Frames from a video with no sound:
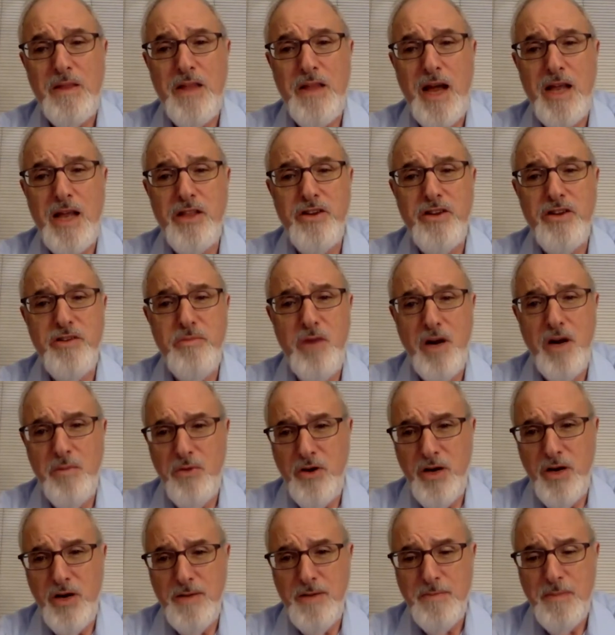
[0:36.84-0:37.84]
island of
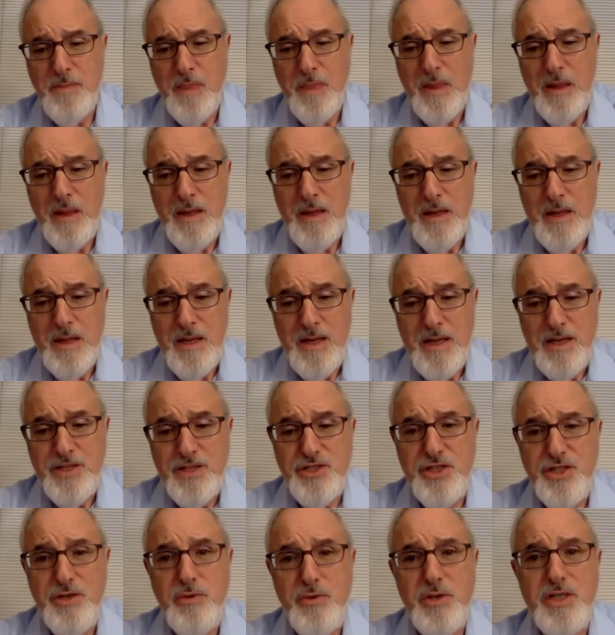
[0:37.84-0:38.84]
Marmara.
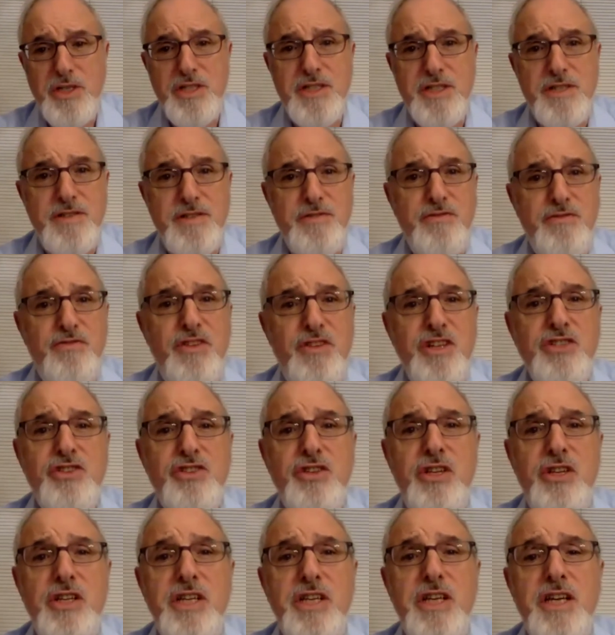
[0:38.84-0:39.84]
She was
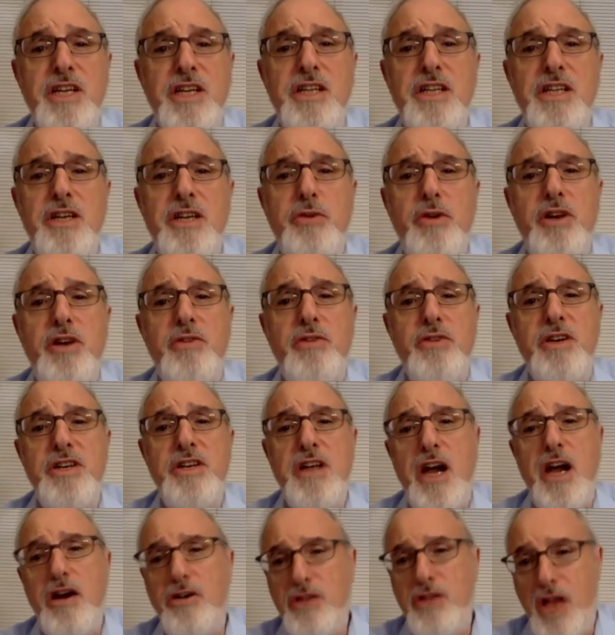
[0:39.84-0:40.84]
functionally illiterate her
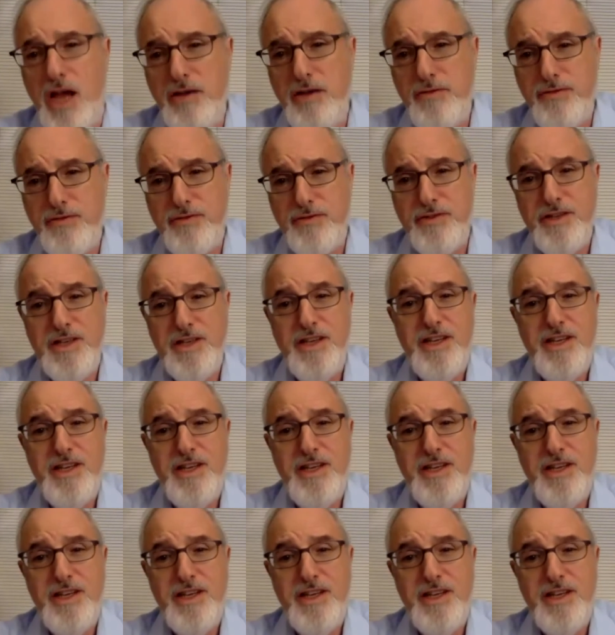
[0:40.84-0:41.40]
entire life.